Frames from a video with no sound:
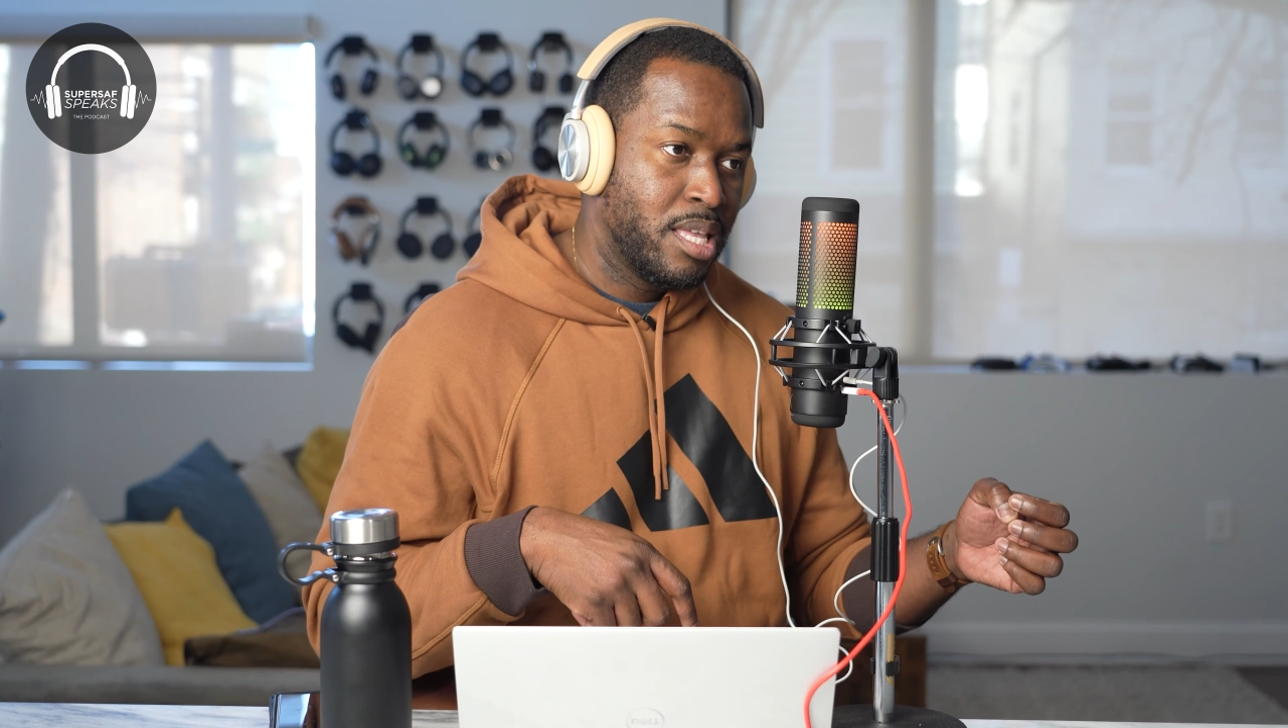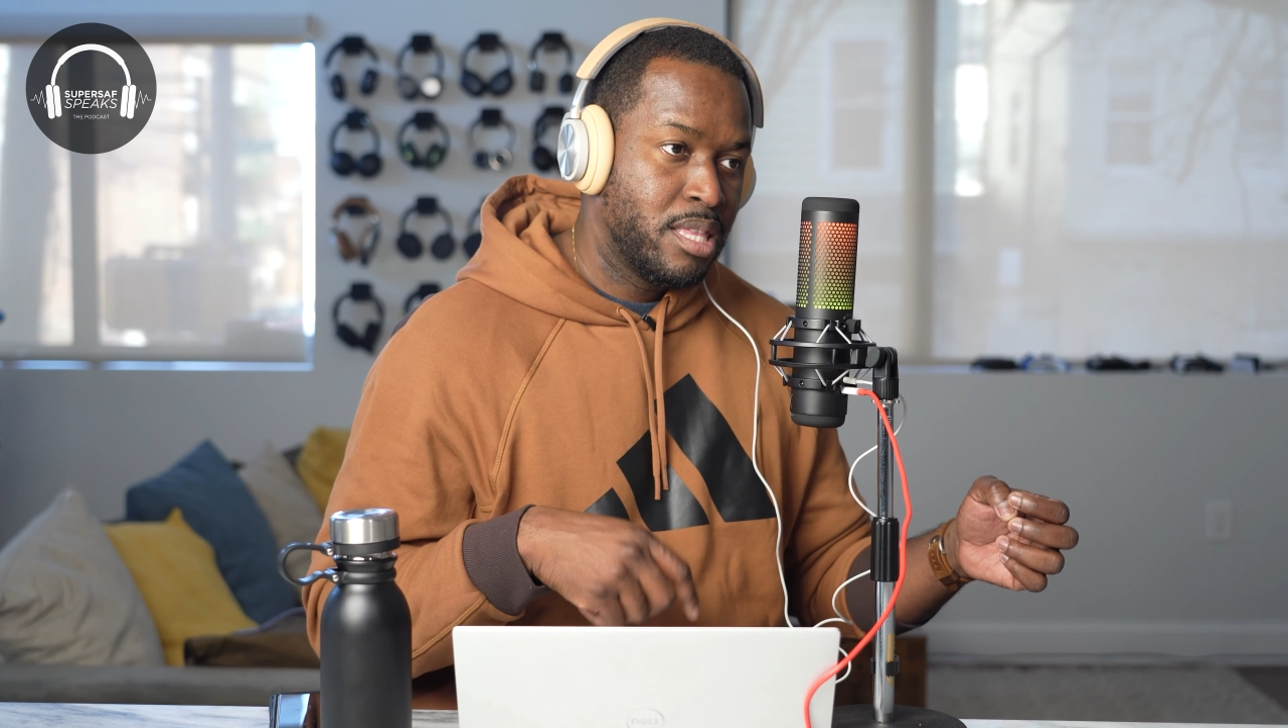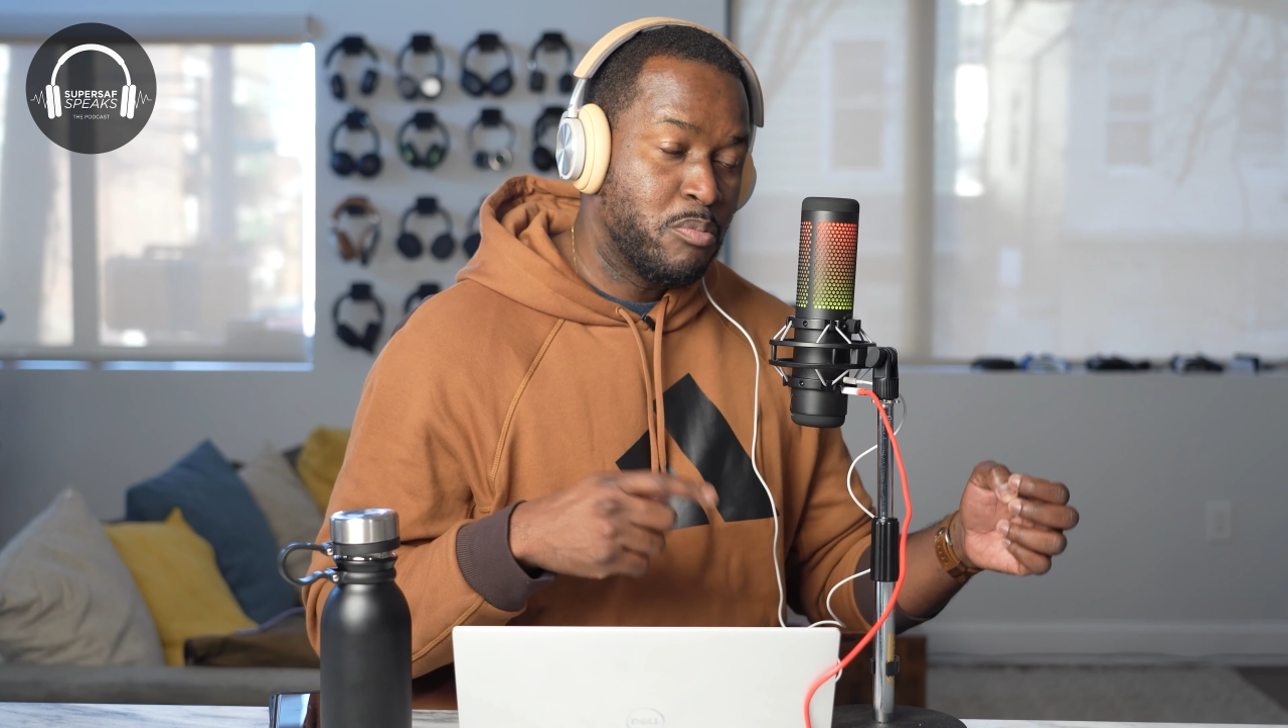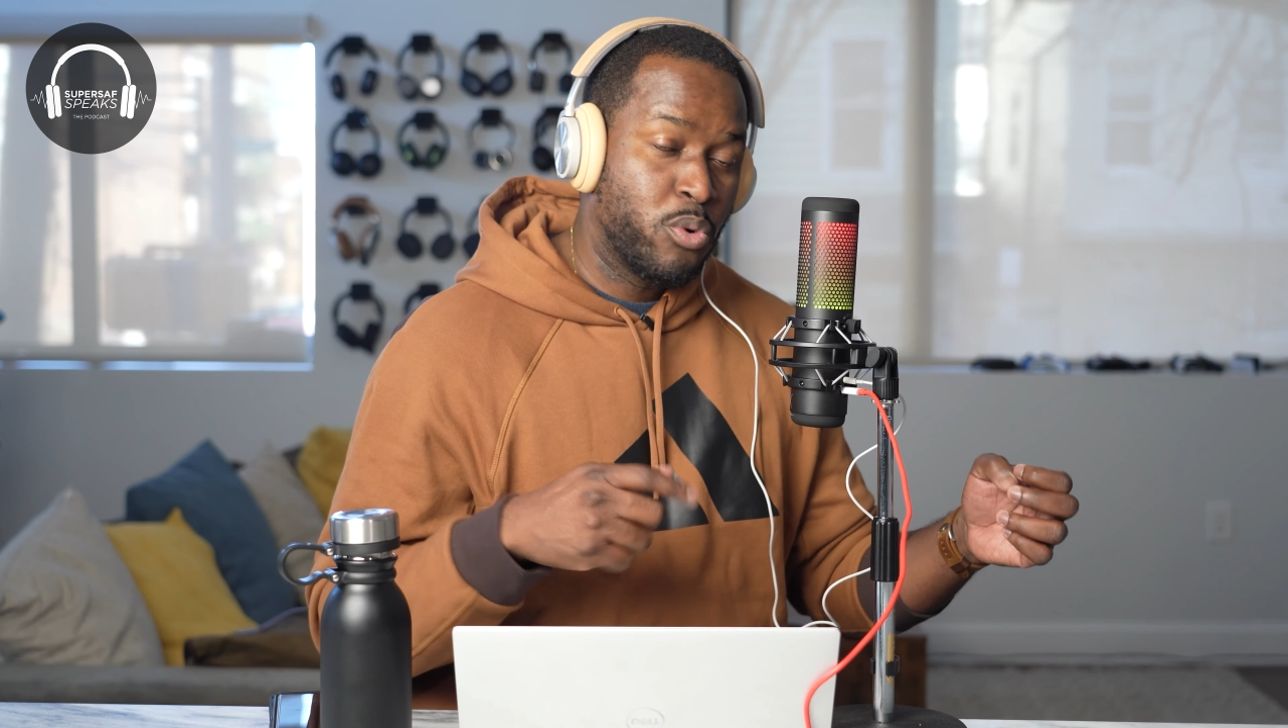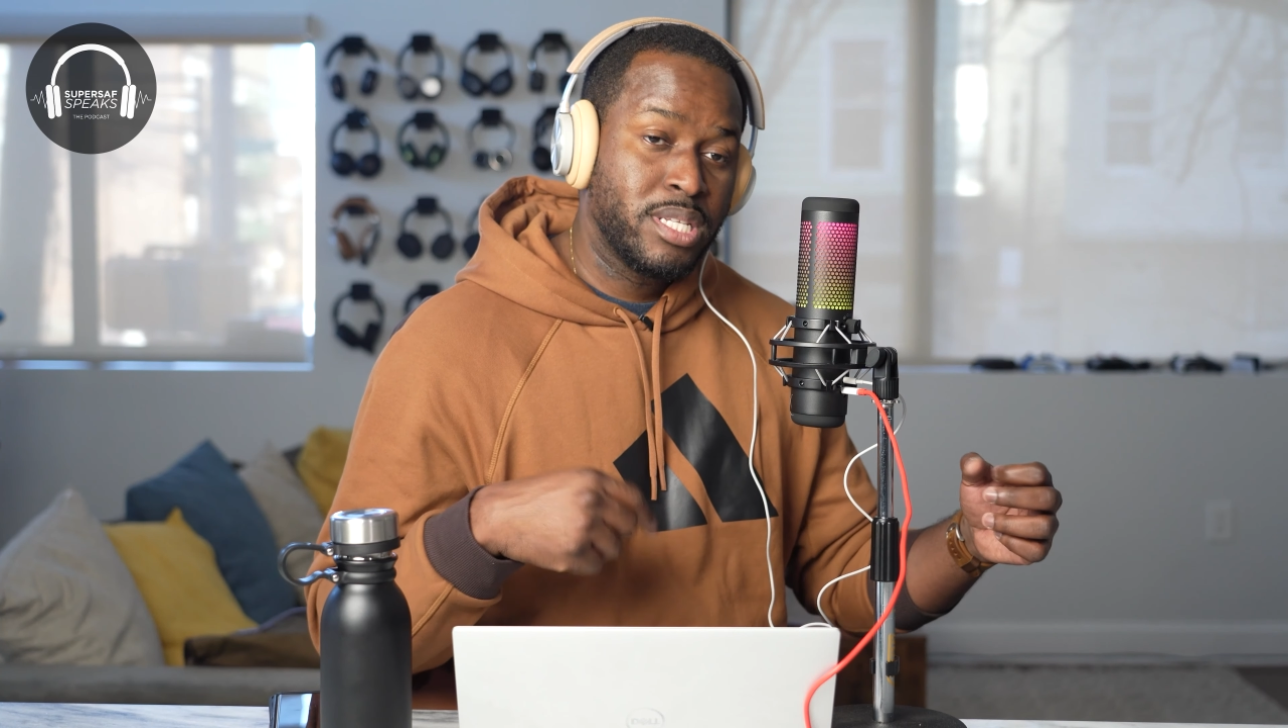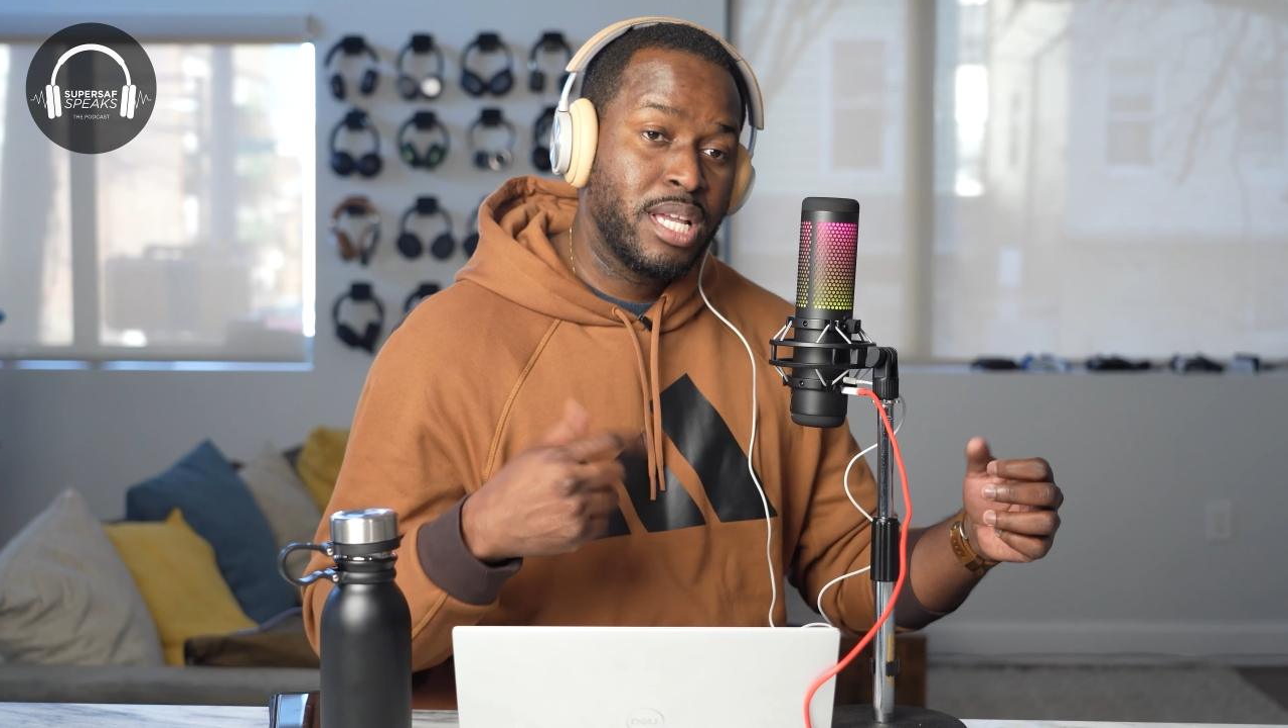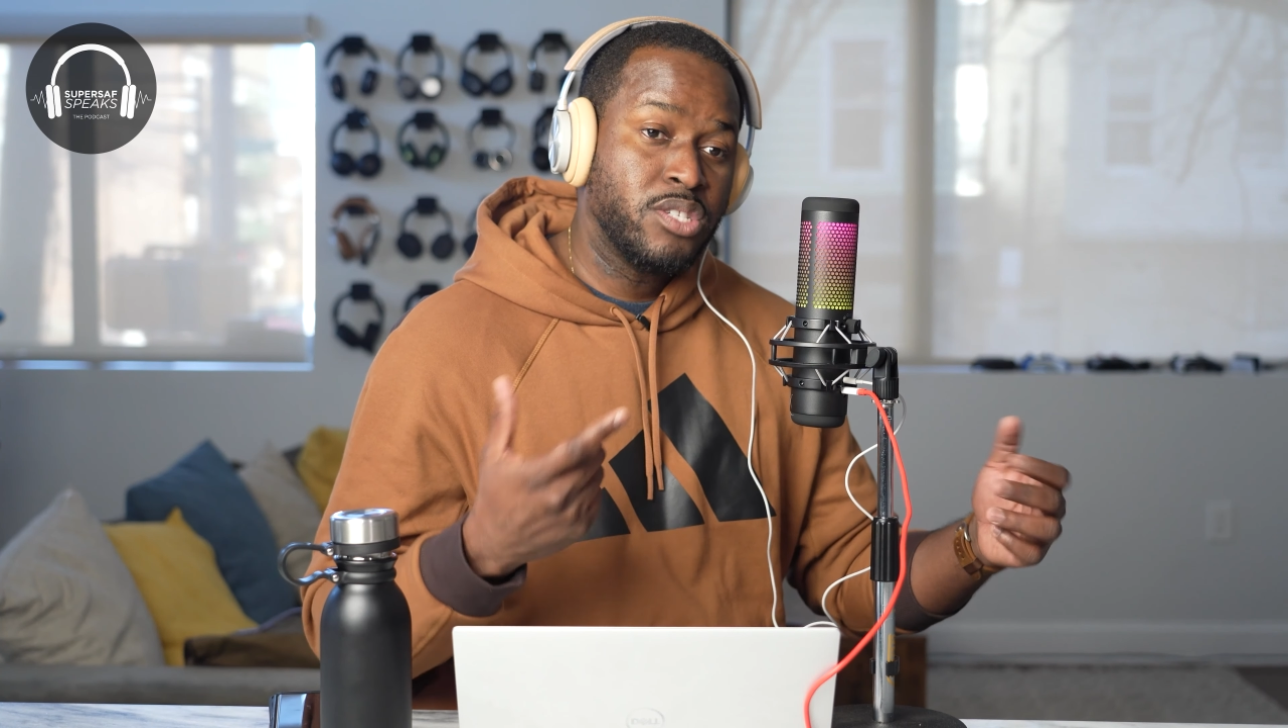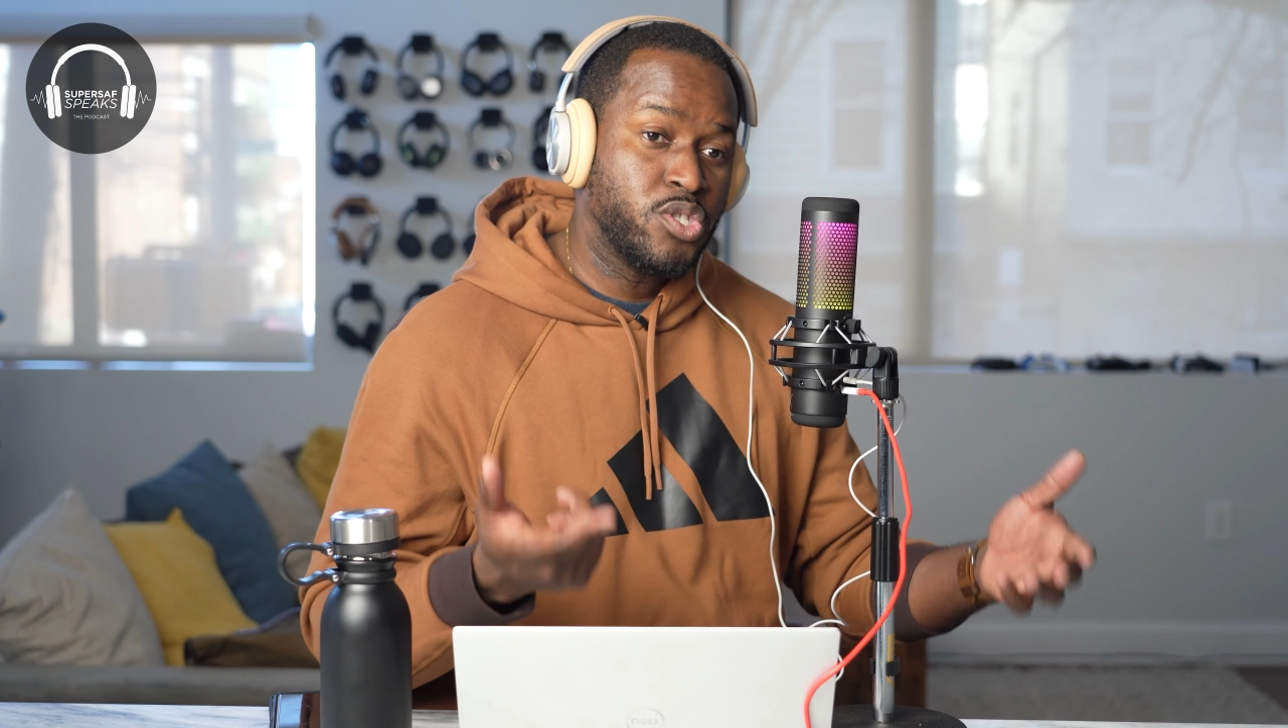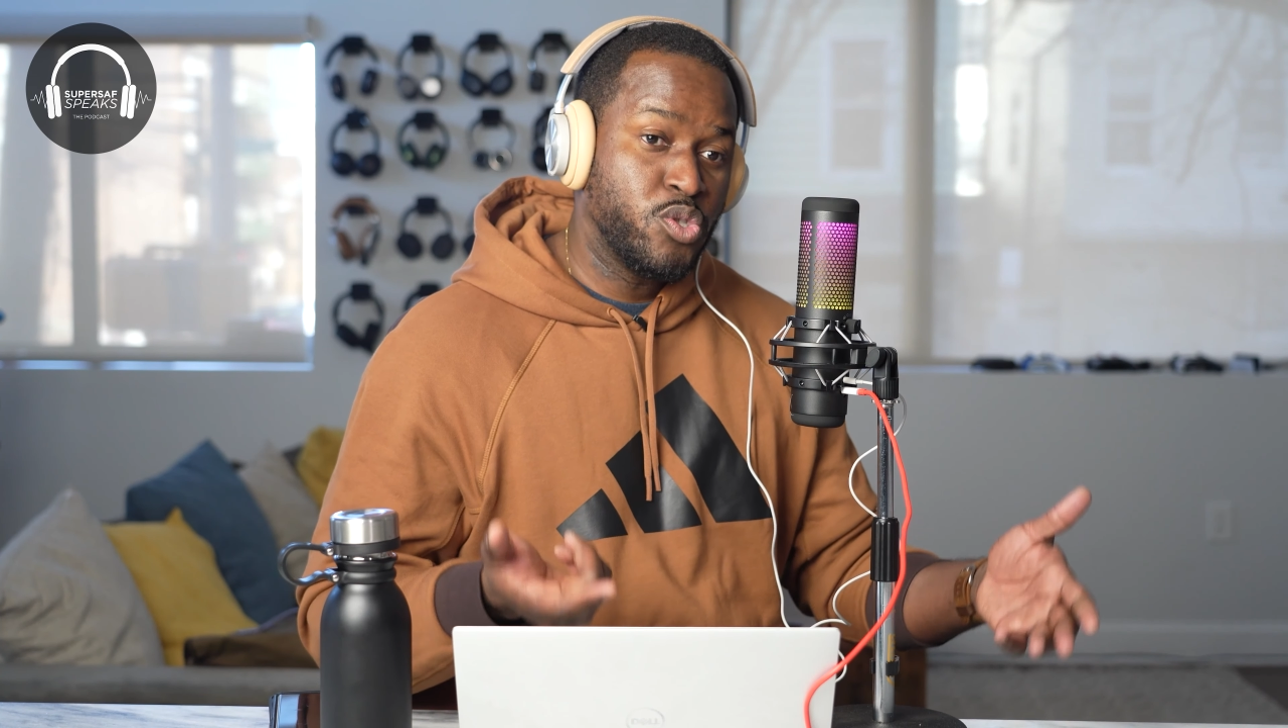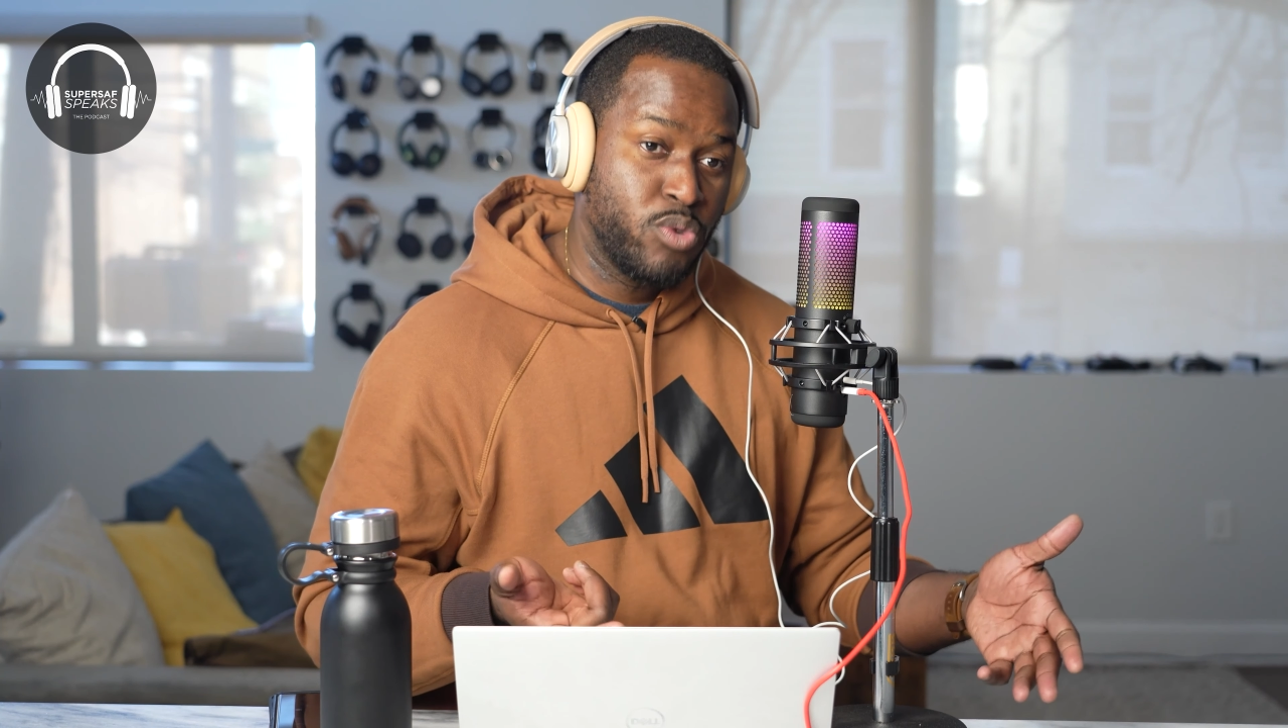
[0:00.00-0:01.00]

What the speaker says: the more attention